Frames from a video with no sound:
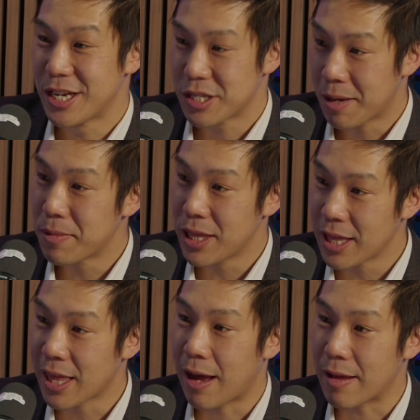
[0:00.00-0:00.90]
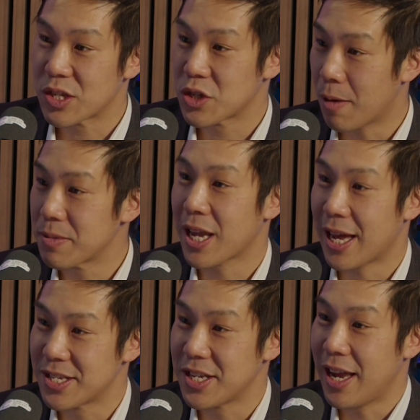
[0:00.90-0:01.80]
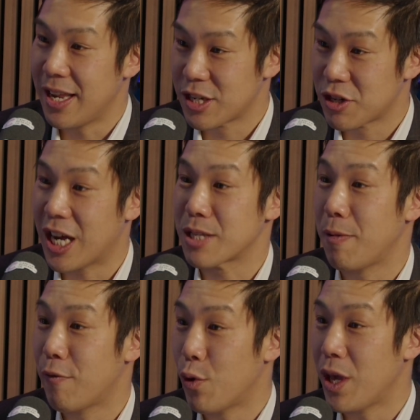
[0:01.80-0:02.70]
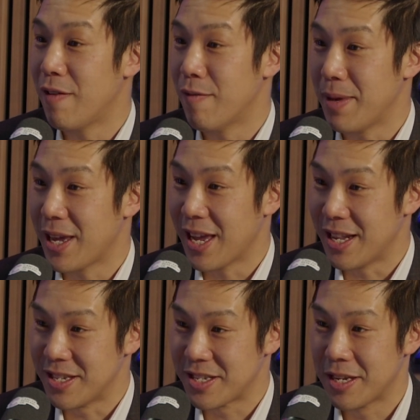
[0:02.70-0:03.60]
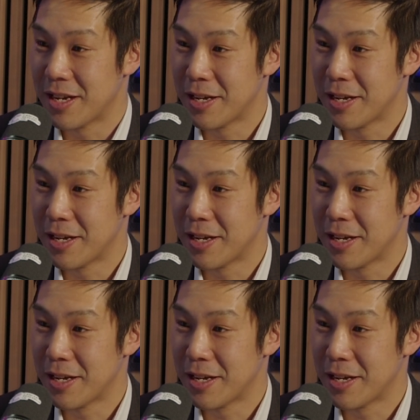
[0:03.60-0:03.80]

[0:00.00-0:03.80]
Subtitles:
something that stops cancer in its tracks before it even begins.